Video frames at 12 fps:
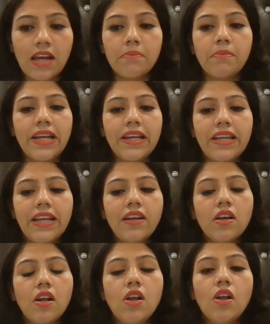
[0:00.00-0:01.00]
are
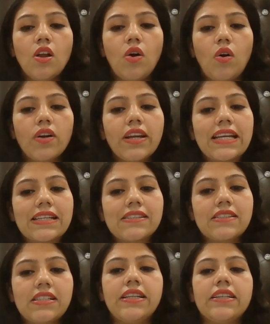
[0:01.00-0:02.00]
maintained or
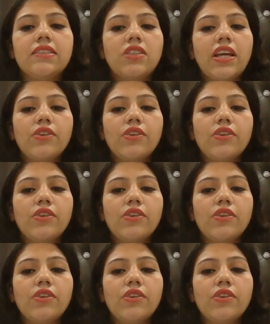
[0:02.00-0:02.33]
exceeded.